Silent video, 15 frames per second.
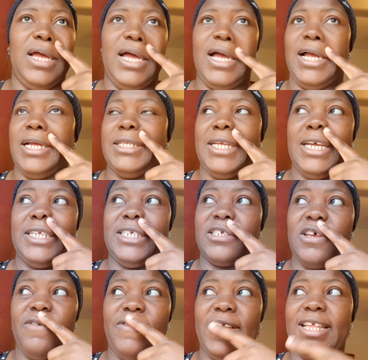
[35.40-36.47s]
And I
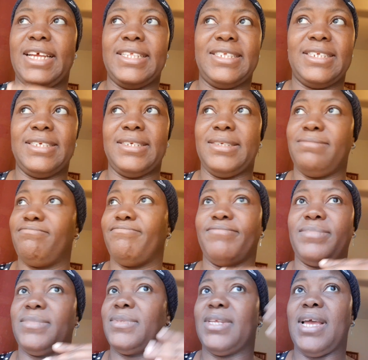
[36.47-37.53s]
discovered that
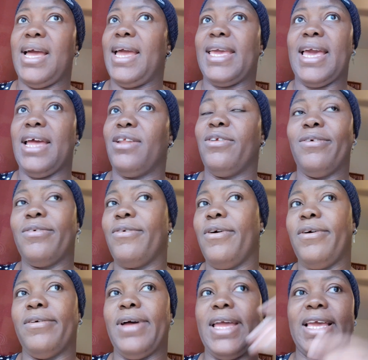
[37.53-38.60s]
I cannot
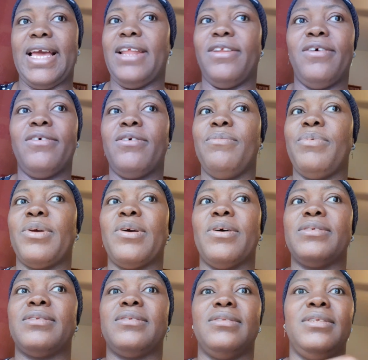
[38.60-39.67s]
go
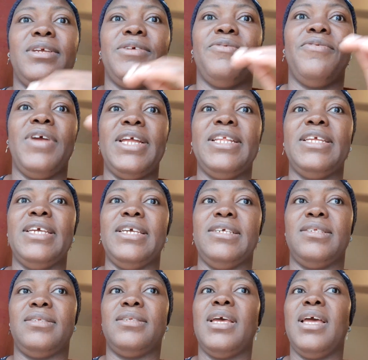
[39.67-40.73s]
because the rain
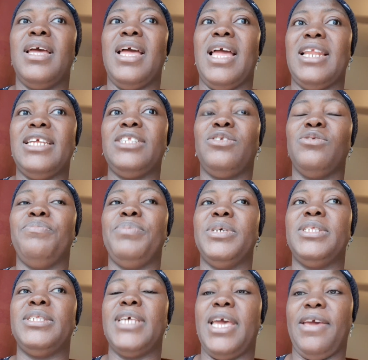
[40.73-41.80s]
is a little
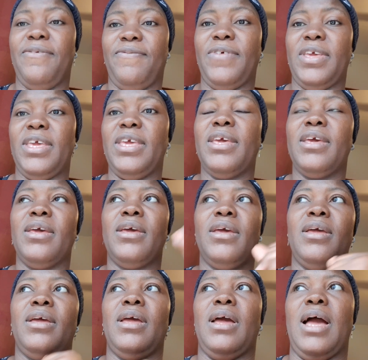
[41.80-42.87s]
bit heavy.
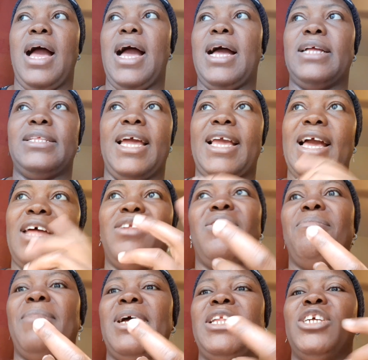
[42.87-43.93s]
And I
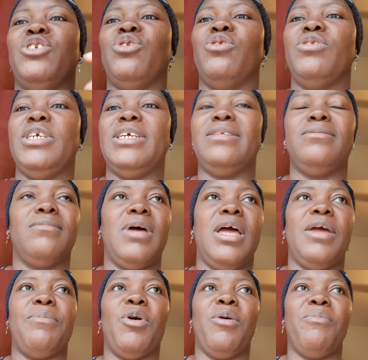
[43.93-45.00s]
cannot manage holding
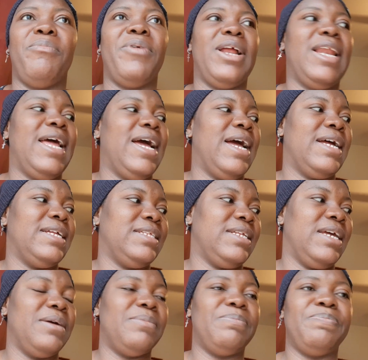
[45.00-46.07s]
umbrella
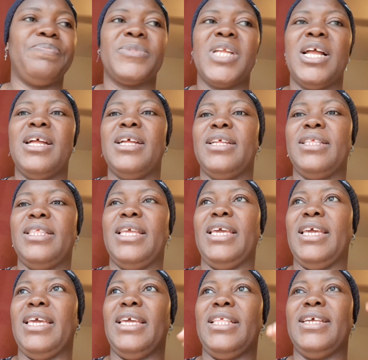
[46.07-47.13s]
and
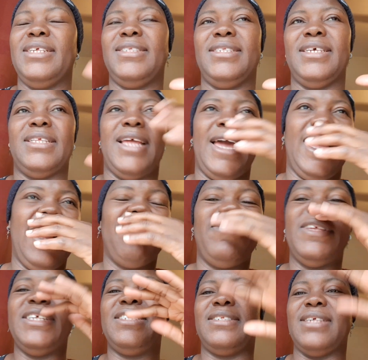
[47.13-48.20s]
this thing. I
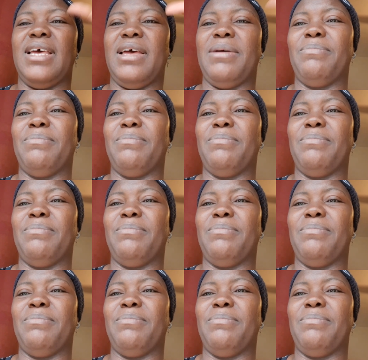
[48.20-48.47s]
have this